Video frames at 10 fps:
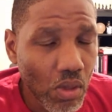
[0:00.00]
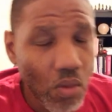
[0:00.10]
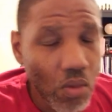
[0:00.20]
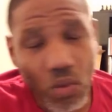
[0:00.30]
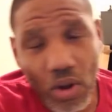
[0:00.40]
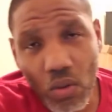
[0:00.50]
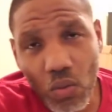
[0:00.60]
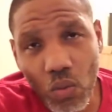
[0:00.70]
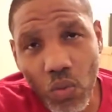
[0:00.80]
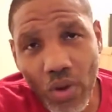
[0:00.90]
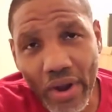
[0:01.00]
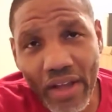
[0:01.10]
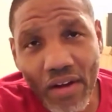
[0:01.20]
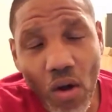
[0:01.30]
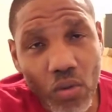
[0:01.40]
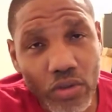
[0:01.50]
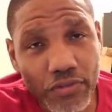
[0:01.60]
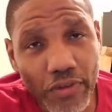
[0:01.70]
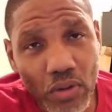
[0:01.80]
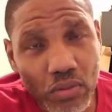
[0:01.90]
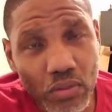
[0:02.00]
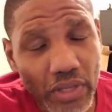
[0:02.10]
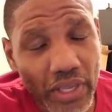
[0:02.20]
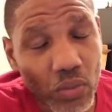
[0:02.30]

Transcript: well, what I always felt it